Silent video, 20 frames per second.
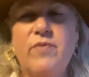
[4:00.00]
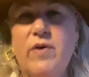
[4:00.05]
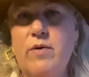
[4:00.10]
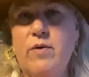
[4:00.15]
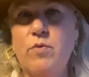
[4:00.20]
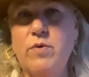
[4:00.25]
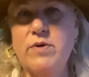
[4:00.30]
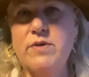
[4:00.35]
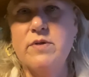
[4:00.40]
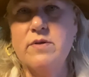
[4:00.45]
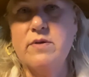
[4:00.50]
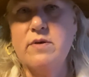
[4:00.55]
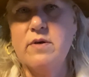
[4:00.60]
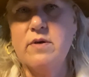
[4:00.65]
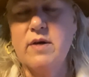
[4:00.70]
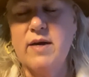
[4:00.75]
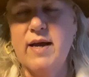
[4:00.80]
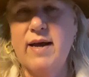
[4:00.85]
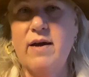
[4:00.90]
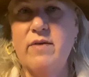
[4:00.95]
I was
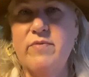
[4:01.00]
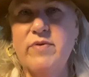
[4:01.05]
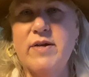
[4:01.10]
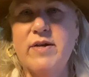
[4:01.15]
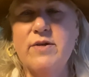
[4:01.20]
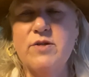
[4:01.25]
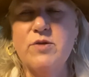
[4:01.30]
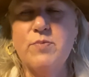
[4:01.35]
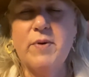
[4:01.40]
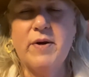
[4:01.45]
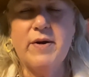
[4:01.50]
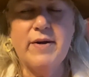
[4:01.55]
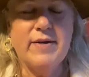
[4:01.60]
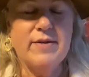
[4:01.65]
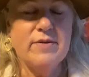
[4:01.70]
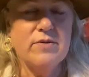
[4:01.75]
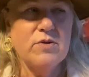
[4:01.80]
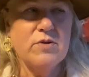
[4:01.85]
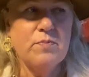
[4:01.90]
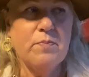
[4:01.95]
going to have an
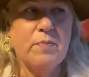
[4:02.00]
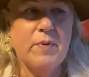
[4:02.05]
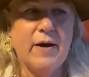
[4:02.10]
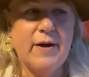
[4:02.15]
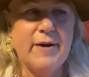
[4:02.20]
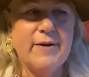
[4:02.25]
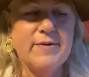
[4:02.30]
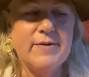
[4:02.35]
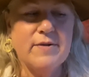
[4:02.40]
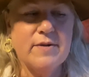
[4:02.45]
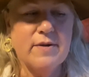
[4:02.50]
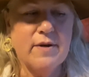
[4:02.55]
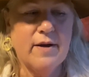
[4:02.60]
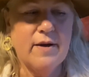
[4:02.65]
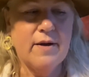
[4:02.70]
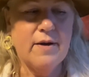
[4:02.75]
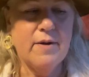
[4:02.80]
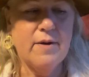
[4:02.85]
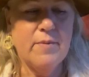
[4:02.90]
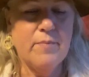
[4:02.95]
experience. But
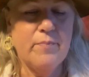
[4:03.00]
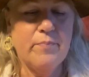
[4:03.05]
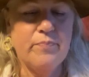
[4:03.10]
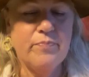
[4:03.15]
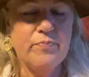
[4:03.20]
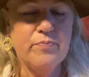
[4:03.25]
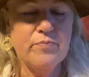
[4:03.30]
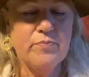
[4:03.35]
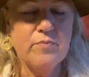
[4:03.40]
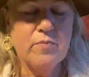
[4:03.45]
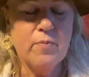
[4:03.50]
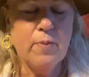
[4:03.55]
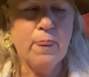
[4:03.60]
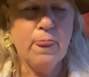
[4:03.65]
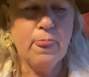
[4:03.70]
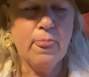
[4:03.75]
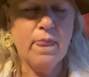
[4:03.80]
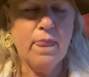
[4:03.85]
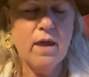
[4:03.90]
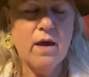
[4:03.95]
um,
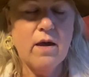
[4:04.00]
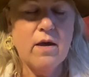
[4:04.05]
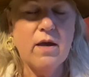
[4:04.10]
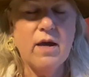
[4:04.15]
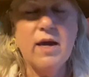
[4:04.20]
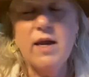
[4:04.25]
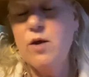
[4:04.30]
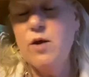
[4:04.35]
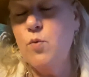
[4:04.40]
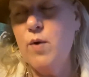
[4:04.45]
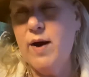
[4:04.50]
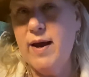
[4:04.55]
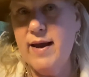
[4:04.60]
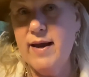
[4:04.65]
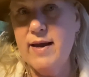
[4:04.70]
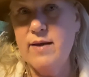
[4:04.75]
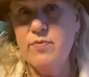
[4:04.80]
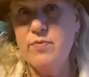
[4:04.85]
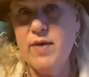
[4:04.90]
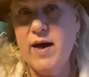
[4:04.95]

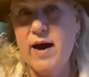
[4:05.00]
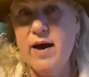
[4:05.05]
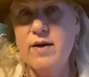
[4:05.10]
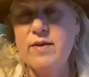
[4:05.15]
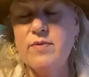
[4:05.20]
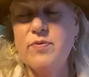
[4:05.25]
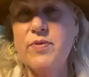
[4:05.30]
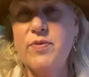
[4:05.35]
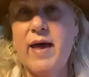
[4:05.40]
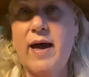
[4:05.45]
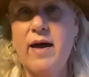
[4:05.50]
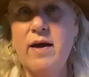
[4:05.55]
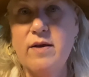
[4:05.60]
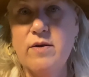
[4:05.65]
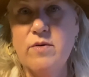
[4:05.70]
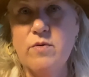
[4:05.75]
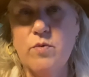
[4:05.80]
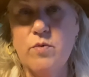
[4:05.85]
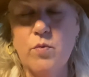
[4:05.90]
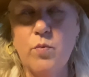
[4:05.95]
anyway, that that
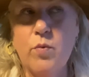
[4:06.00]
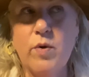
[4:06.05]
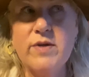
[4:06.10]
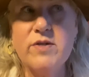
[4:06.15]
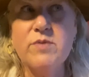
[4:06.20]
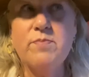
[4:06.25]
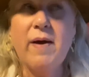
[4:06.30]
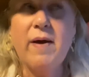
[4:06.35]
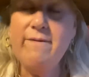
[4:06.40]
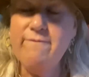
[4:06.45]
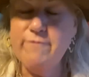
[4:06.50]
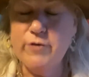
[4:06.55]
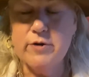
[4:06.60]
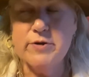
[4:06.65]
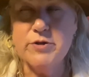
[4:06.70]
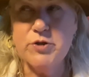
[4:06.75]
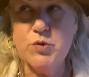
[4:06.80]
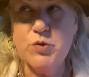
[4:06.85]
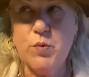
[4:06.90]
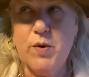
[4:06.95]
was my
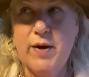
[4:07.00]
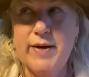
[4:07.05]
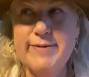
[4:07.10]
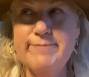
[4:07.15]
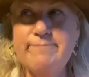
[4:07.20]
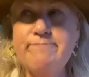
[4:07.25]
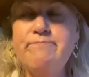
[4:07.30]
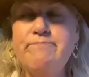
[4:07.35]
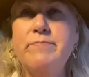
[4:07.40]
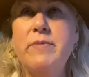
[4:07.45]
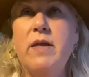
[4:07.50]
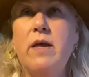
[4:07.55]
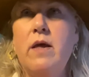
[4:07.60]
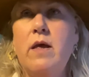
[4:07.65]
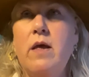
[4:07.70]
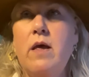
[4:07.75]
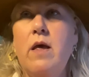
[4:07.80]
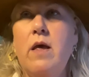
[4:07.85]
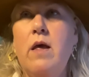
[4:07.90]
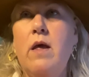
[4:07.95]
first one.
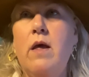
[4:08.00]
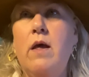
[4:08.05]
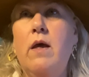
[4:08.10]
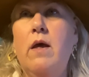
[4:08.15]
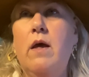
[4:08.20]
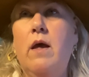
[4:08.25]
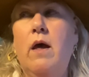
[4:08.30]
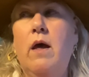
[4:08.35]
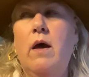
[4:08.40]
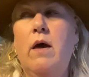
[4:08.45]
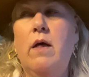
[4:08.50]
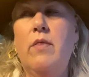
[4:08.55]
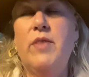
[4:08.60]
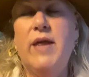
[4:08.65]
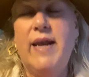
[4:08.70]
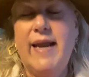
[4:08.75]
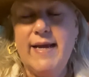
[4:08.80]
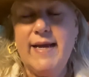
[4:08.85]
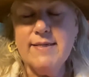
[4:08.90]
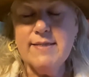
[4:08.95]
The
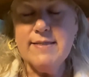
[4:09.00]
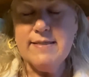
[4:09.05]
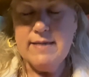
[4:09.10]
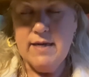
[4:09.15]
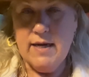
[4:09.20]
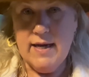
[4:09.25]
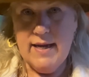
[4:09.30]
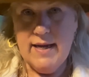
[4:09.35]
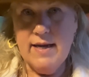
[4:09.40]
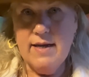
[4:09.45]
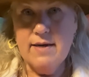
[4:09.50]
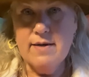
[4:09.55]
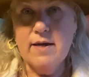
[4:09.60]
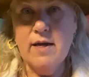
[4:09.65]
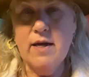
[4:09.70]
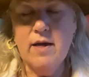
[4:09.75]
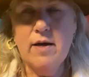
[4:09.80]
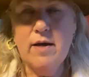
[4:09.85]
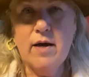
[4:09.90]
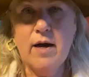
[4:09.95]
next night,
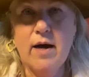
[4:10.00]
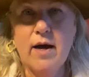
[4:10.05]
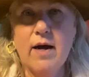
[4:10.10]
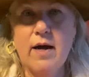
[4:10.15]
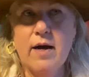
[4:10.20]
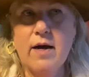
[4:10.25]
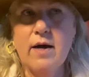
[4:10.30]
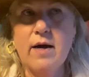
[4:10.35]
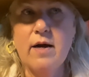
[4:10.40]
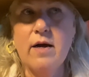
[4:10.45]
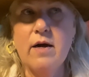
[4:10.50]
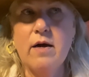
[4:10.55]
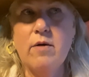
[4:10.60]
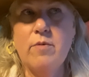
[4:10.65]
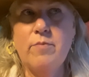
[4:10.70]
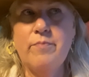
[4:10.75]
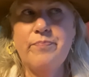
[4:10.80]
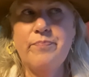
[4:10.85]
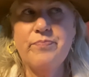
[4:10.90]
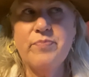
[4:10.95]

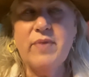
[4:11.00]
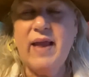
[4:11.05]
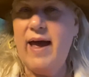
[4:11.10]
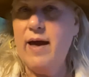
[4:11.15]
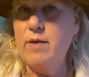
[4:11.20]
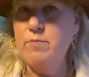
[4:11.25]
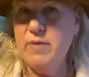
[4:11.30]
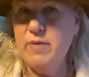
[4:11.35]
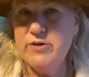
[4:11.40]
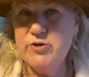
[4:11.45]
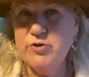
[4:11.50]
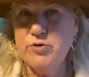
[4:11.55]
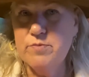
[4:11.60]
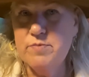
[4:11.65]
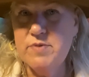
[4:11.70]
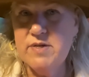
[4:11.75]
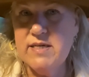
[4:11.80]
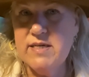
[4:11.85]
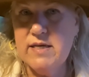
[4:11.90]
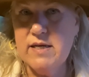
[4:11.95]
um, had
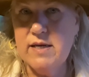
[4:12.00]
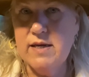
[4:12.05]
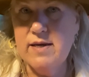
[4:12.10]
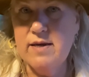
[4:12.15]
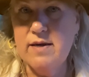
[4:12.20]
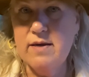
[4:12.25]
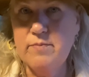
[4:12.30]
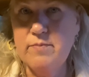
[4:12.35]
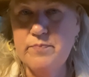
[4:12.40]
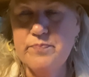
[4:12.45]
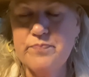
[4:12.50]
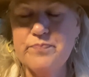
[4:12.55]
mushroom tea,